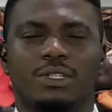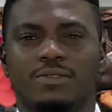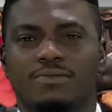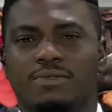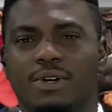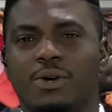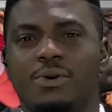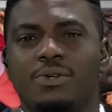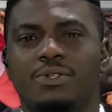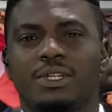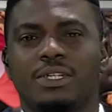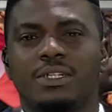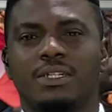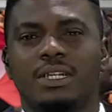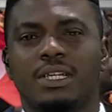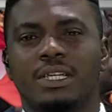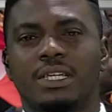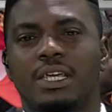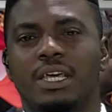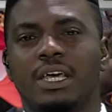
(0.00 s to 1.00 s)
Very
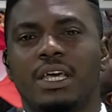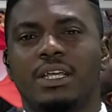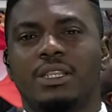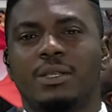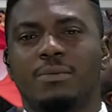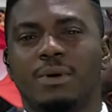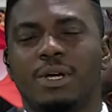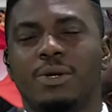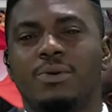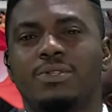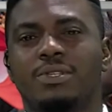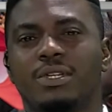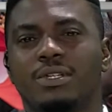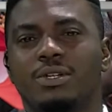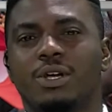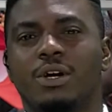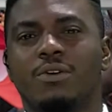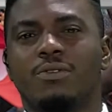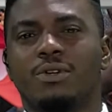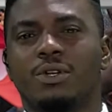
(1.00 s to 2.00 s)
recently, the Benue State
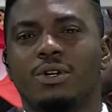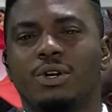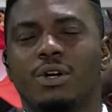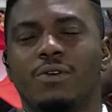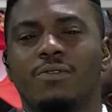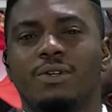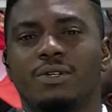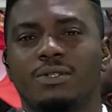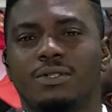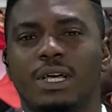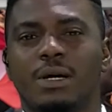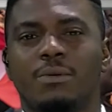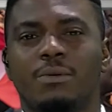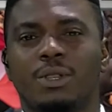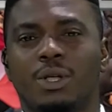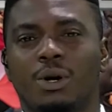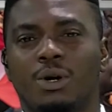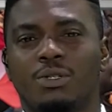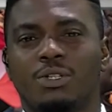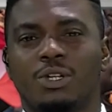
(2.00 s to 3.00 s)
Governor, Governor Samuel
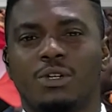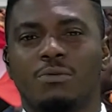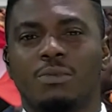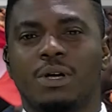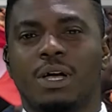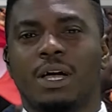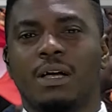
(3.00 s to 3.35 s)
Ortom,